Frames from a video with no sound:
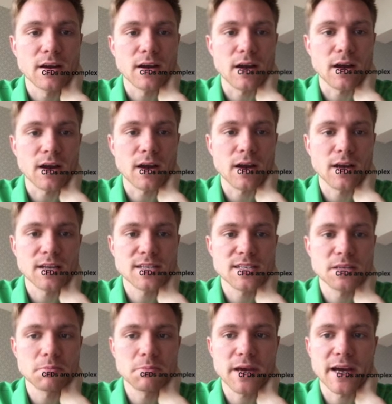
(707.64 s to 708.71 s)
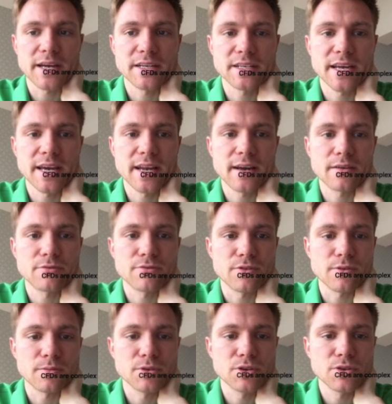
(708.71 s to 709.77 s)
uh, CPI data
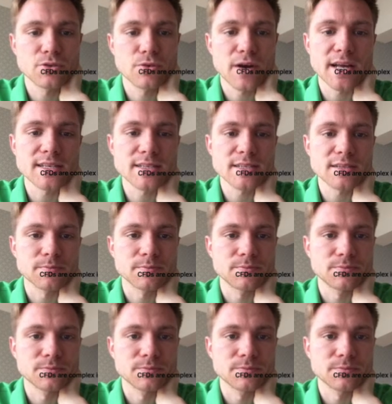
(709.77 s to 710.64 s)
from U.S